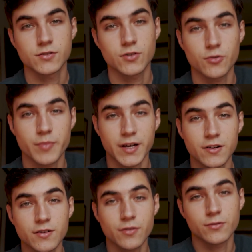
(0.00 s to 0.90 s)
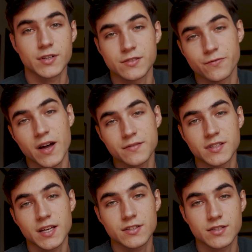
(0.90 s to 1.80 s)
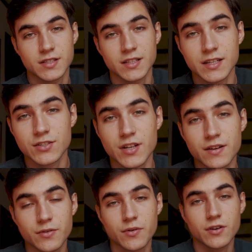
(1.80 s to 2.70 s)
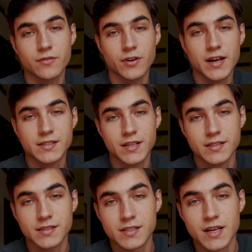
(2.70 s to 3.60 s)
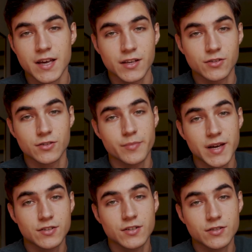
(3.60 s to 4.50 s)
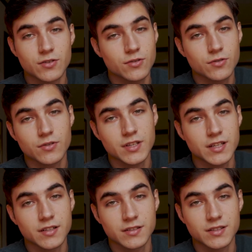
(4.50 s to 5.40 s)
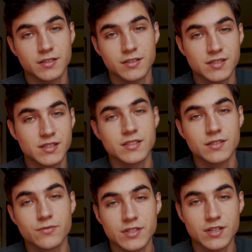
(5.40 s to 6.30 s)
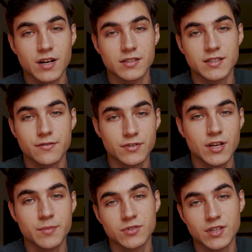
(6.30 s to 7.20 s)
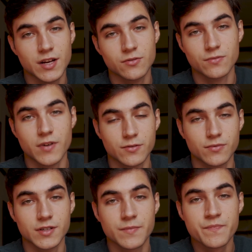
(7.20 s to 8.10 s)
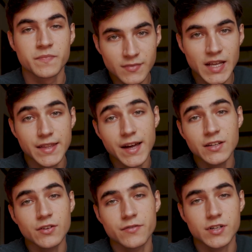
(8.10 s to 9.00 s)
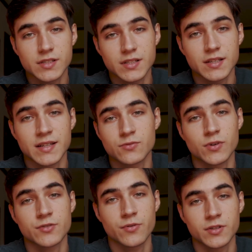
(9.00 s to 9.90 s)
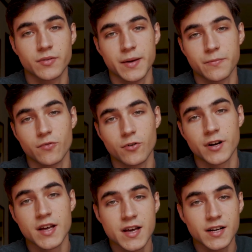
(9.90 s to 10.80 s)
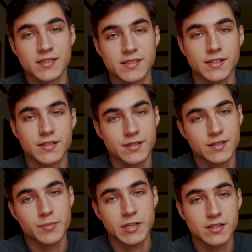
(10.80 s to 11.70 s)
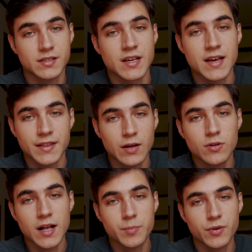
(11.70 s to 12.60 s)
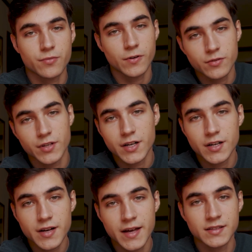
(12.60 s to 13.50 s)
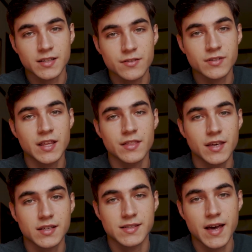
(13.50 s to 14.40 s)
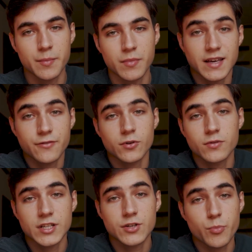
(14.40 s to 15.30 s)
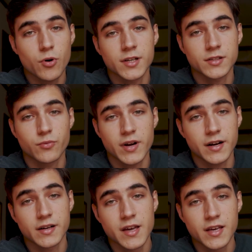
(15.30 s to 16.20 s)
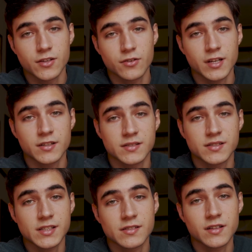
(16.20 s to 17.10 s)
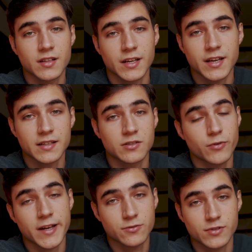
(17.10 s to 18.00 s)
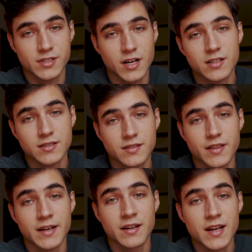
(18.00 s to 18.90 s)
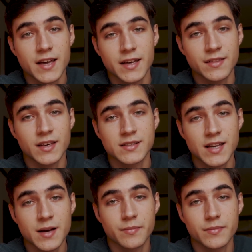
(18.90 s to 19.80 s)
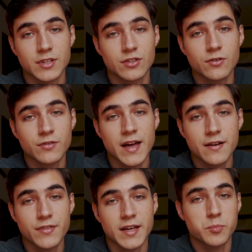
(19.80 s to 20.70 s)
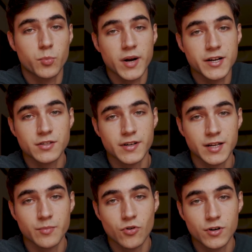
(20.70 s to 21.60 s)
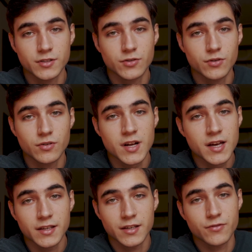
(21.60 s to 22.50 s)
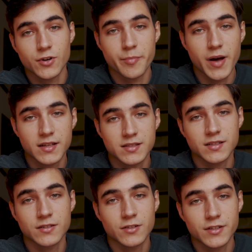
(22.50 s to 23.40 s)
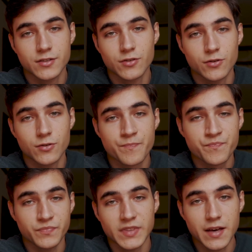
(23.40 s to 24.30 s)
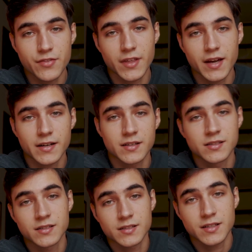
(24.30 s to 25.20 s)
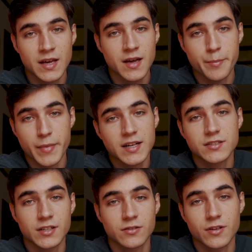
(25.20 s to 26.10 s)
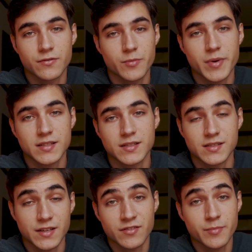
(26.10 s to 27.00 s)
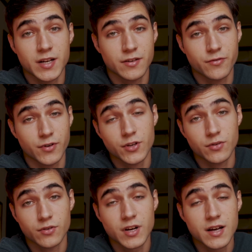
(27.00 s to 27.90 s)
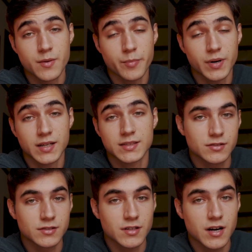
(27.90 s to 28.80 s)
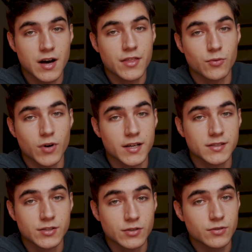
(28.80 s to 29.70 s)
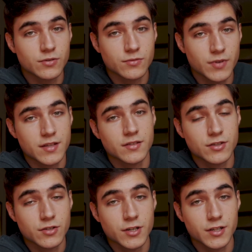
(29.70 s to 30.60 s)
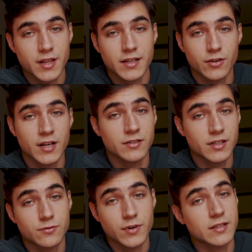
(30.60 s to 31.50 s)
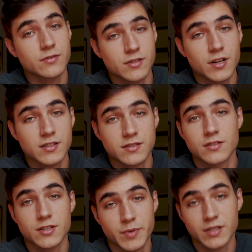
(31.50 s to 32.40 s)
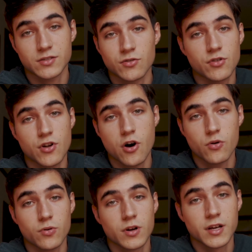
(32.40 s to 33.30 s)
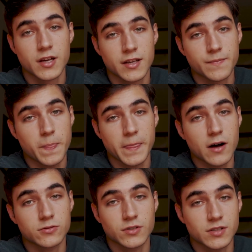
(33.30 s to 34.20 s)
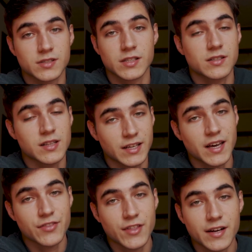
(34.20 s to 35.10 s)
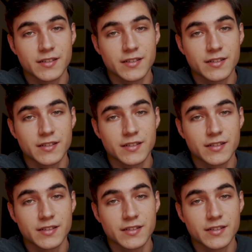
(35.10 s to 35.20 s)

So by going through these 5 stages in each and every one of your essays, you make sure to yield consistent results every time you set out to write one. And at university, that's what you want to aim for, consistency, because that will help you throughout the year and even in the exam. If you reach a point where you can consistently get great results, then in the exam you don't have that pressure anymore to give your best in order to get there. Managing to give your best is even better for you, but otherwise you rest assured that you can get great results just because you know how to consistently get there.